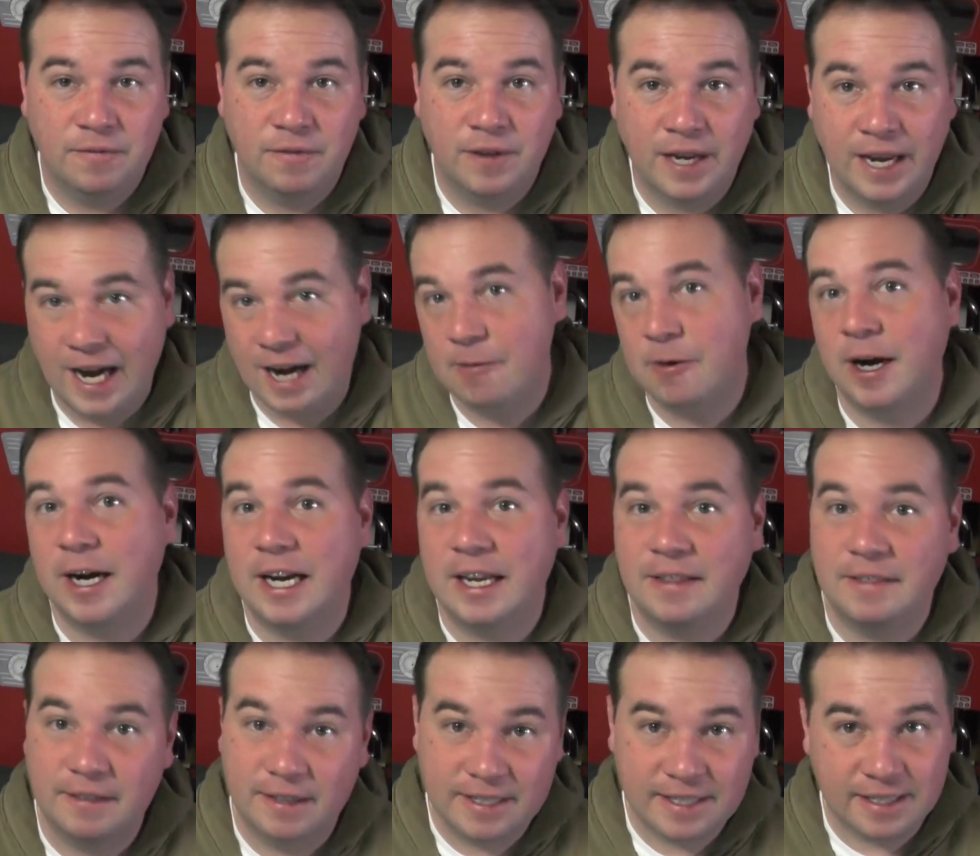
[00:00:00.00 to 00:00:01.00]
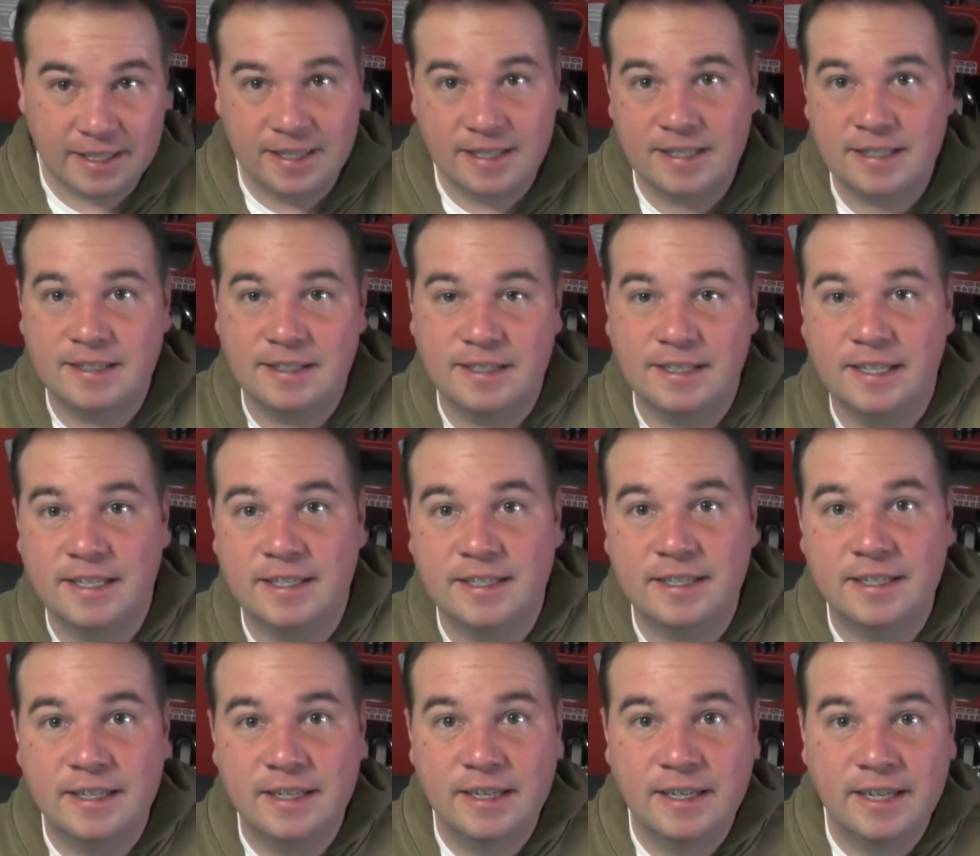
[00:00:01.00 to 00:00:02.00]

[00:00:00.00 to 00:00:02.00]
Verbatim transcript: the guy ranking this list says